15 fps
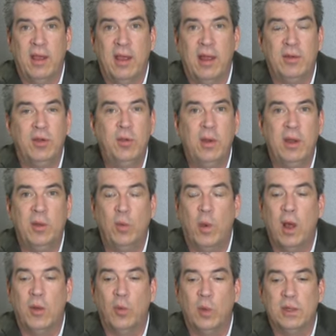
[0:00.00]
on
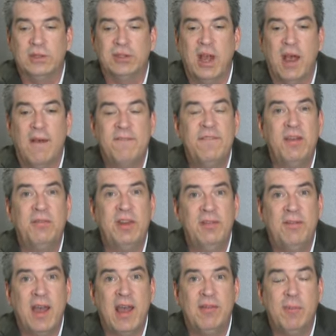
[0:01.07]
281 was
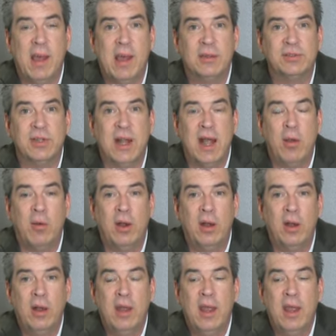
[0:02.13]
55 miles an hour,